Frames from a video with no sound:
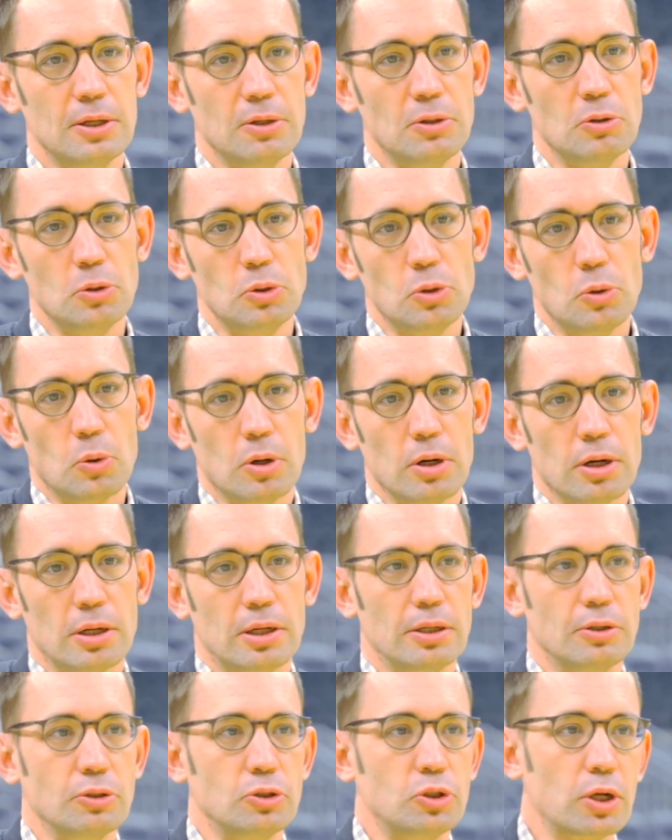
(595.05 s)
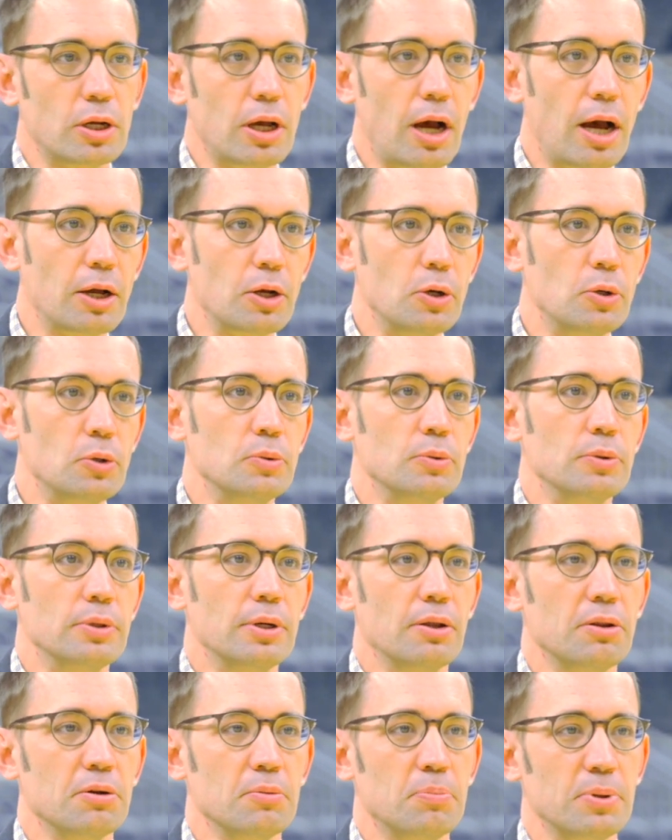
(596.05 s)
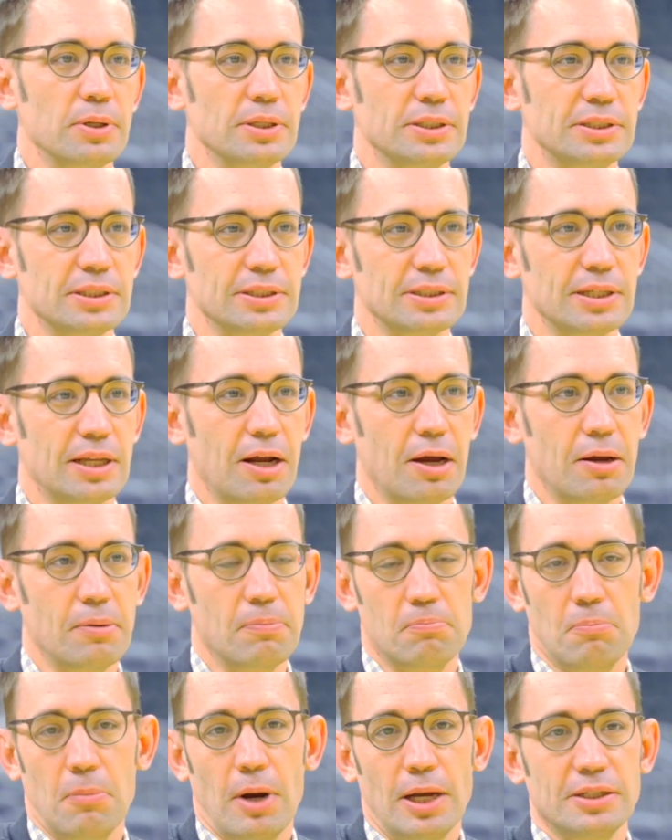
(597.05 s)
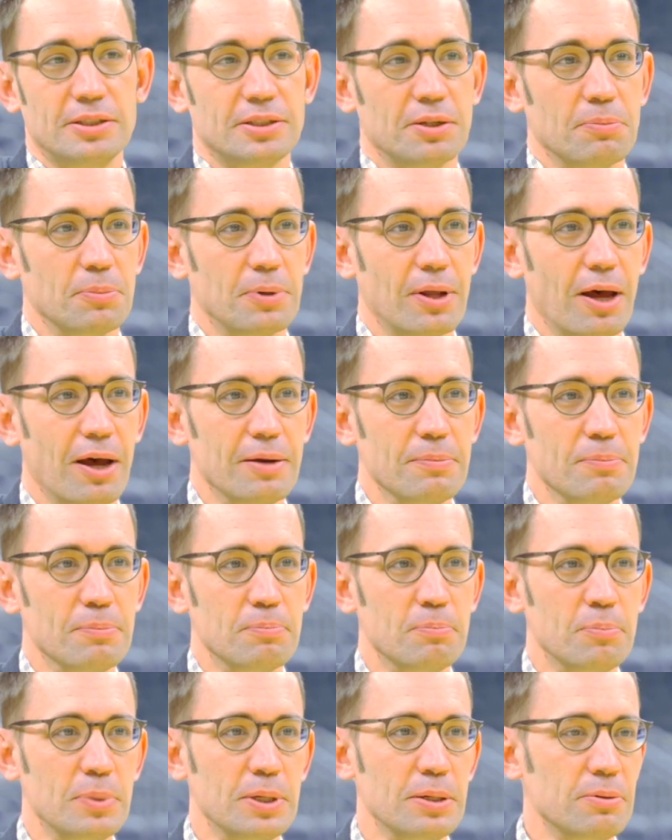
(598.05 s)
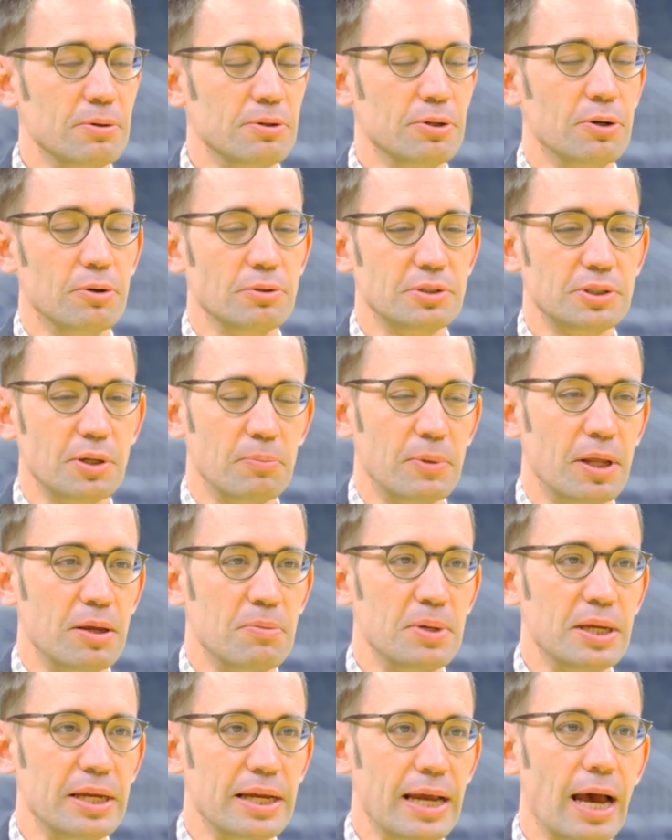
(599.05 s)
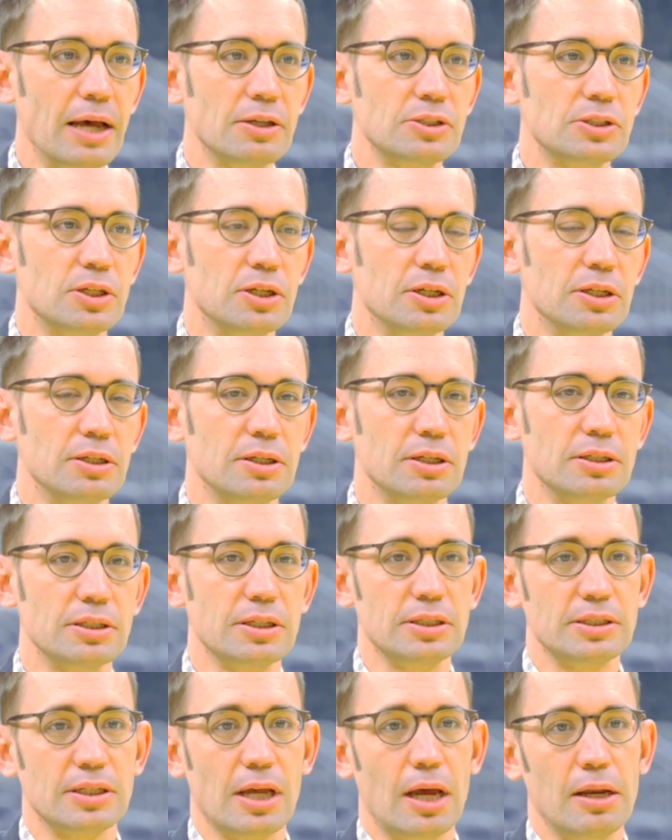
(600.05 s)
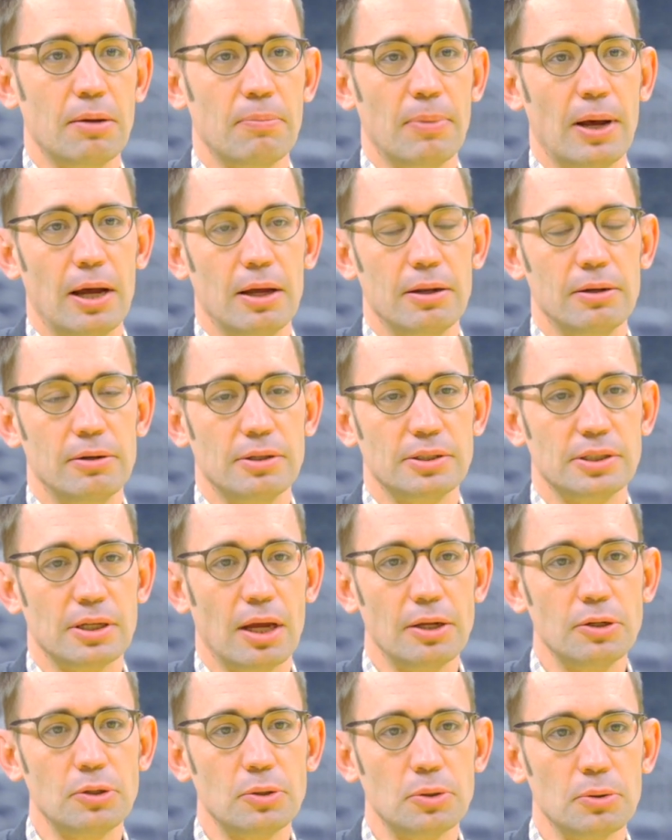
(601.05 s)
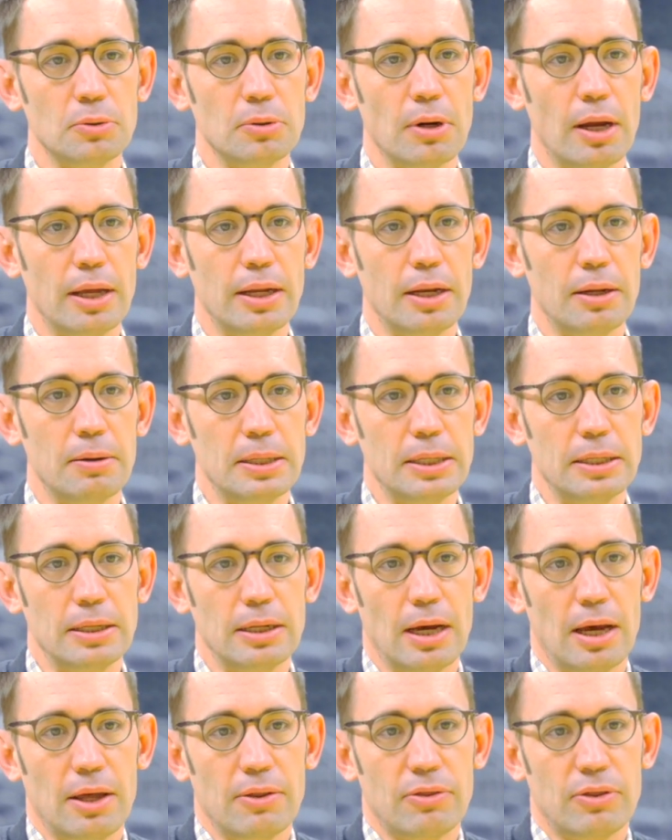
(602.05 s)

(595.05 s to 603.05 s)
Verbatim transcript: New York and Chicago and other places that I might sometime be, you know, someday being asked to, to design about, design to, right? I mean, I